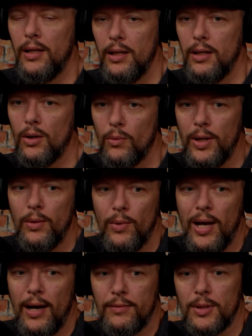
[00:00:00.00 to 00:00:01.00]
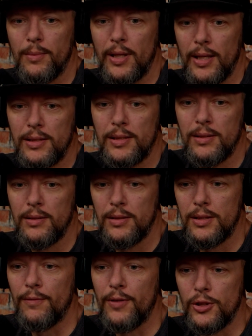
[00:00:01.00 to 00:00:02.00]
we have something that's
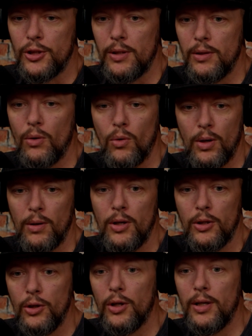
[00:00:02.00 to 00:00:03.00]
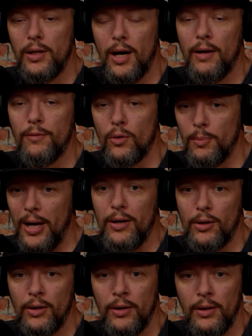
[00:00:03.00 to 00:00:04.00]
sufficient or good enough or
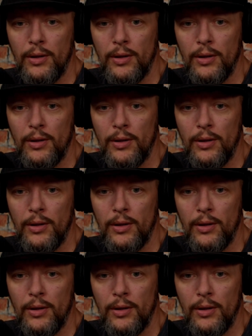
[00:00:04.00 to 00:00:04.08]
better.